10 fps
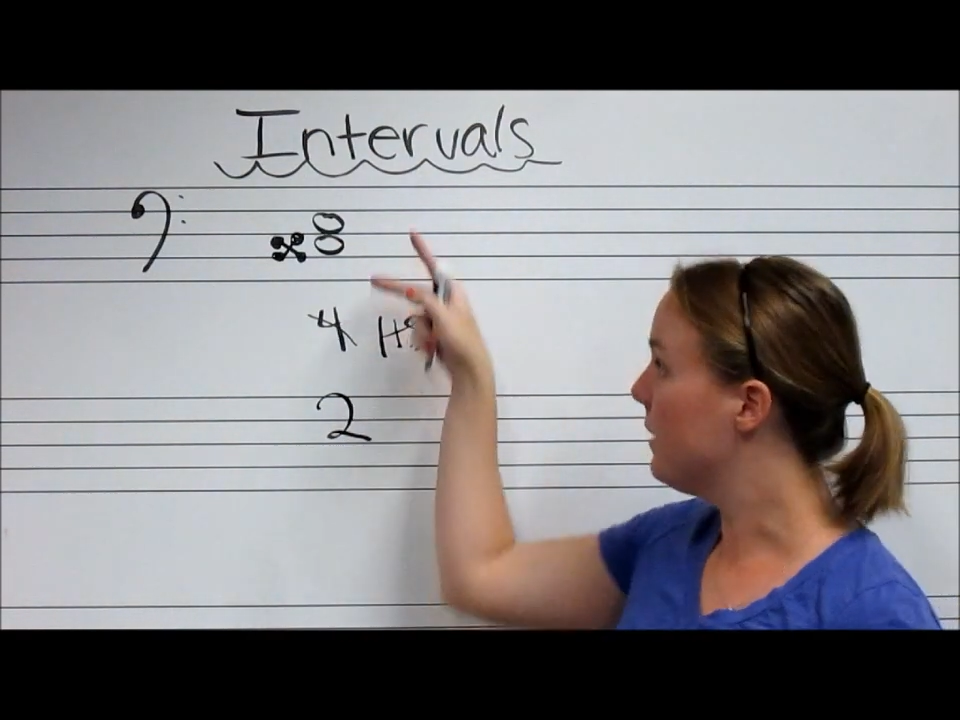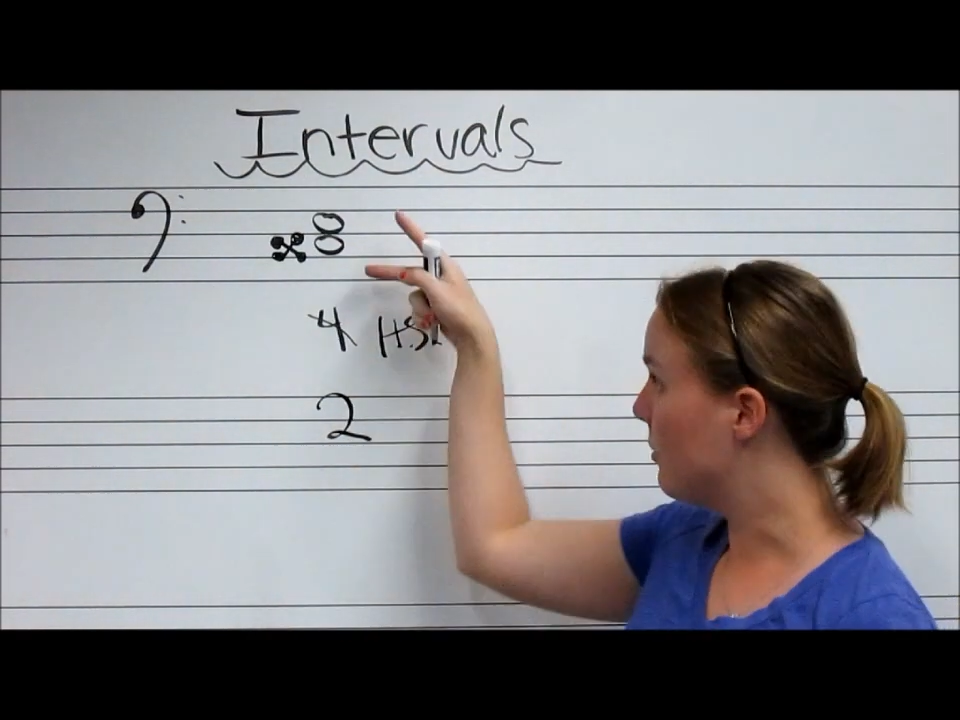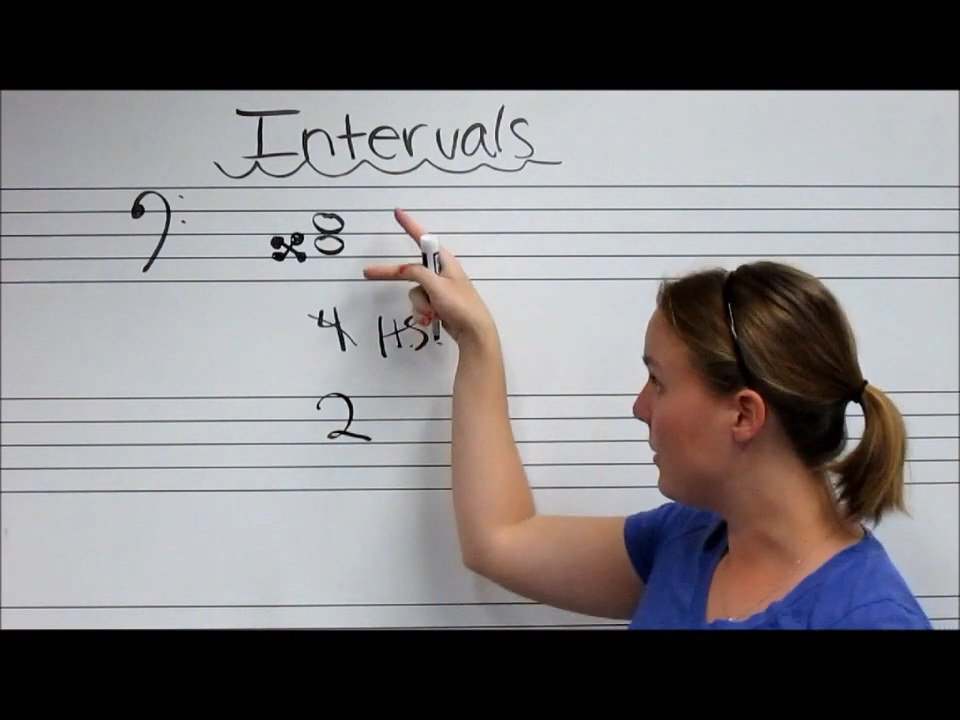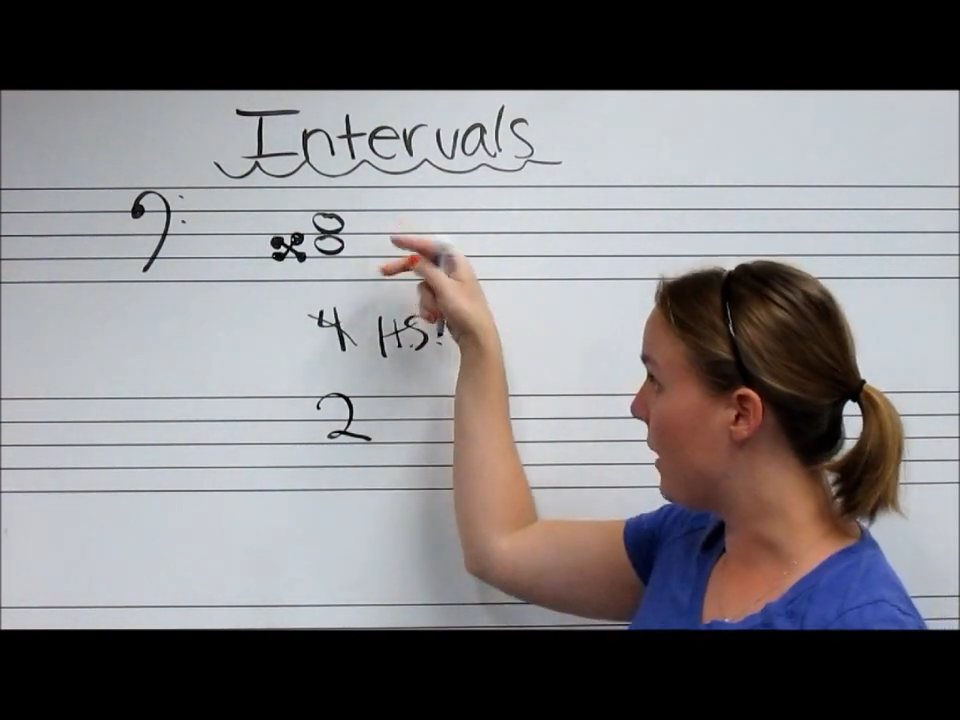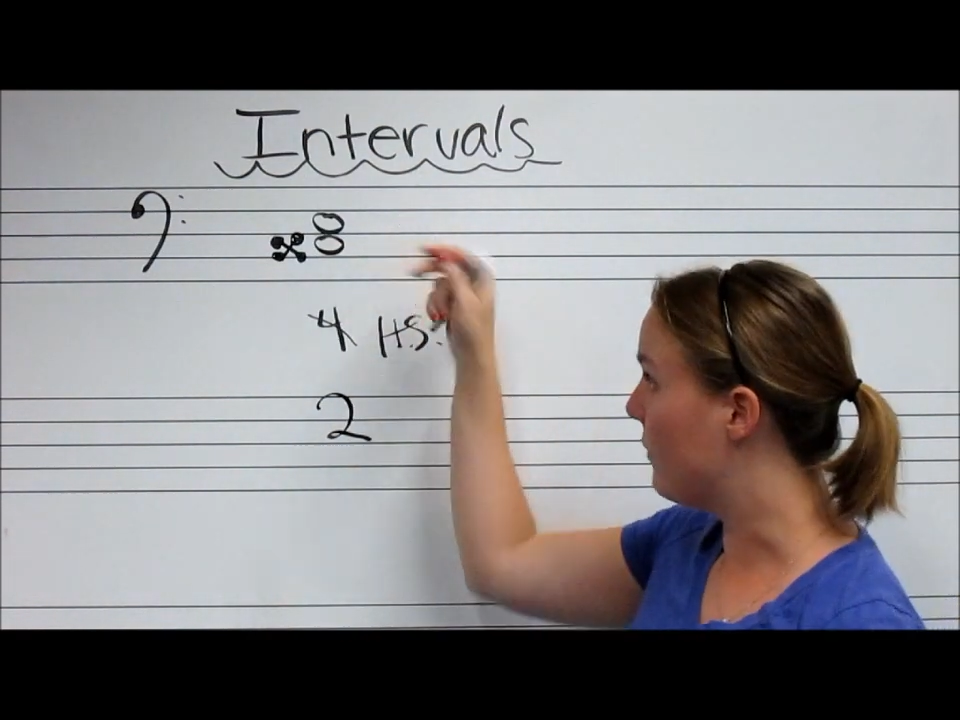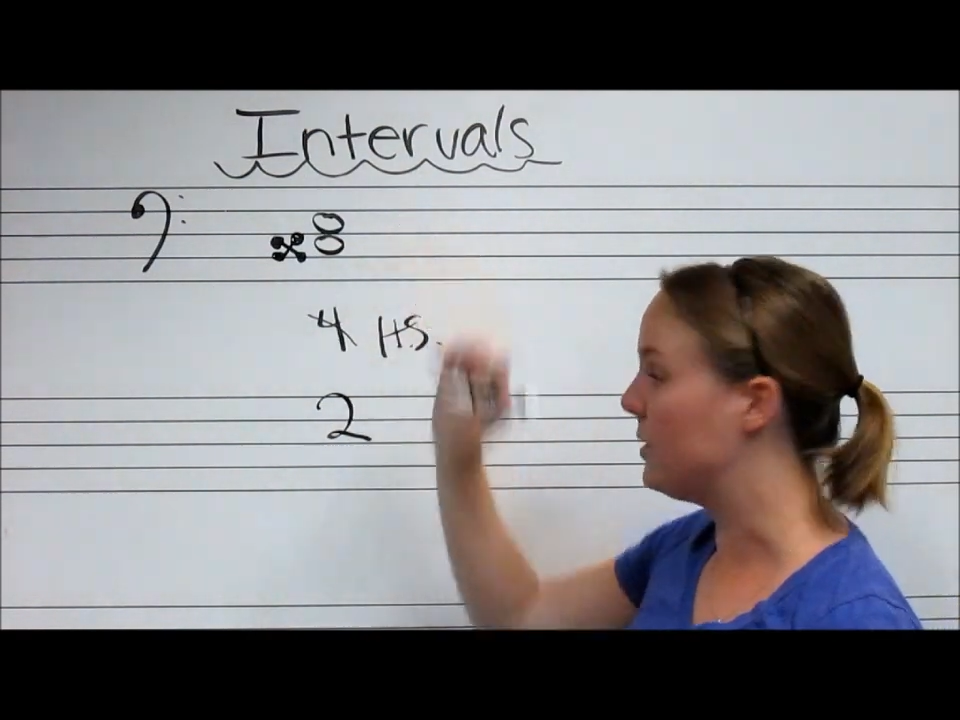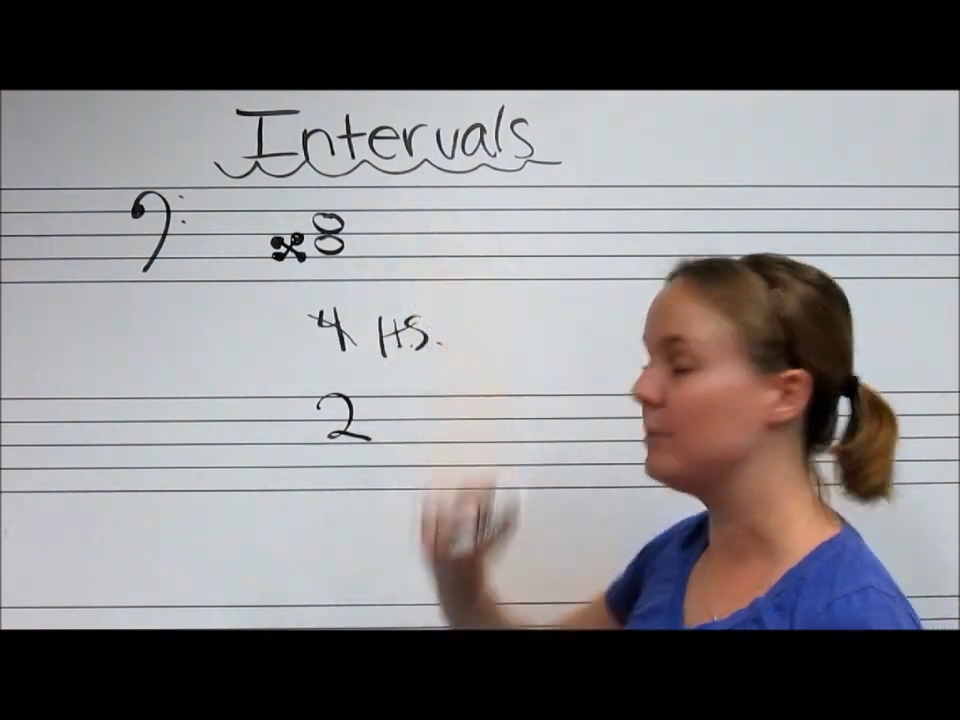and we have a